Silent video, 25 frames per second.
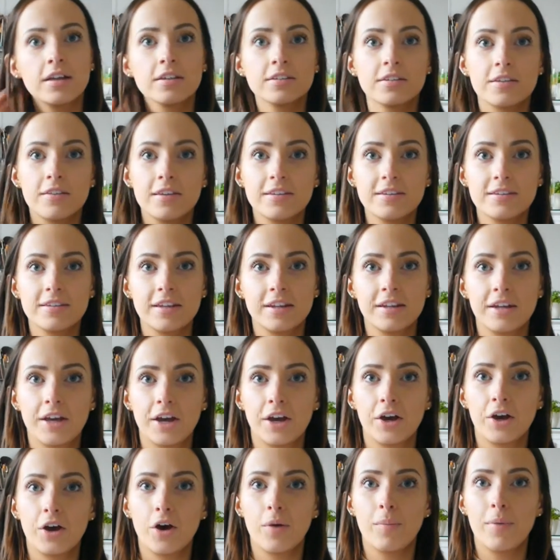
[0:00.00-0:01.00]
So this is going to
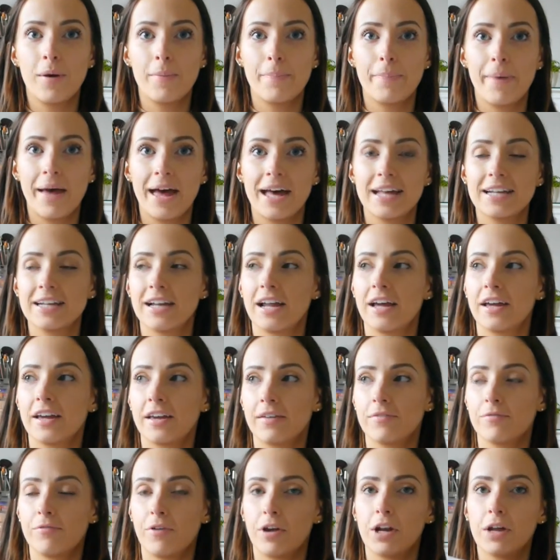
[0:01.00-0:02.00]
go on my bed,
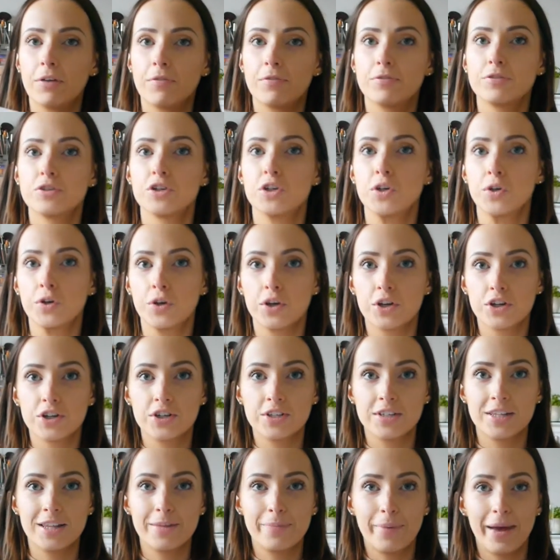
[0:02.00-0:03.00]
like in front of two
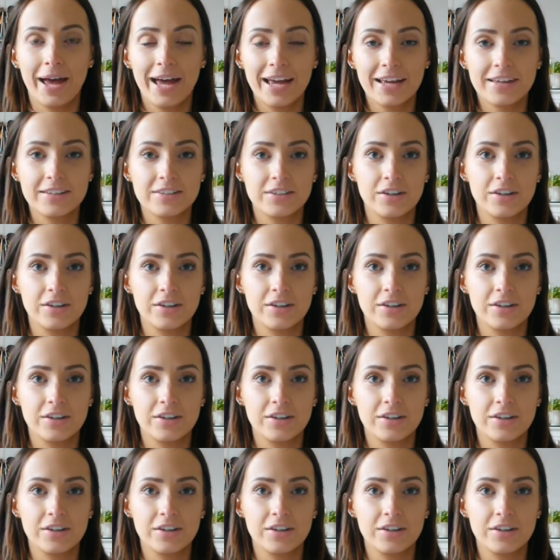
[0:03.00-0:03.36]
cushions at the back.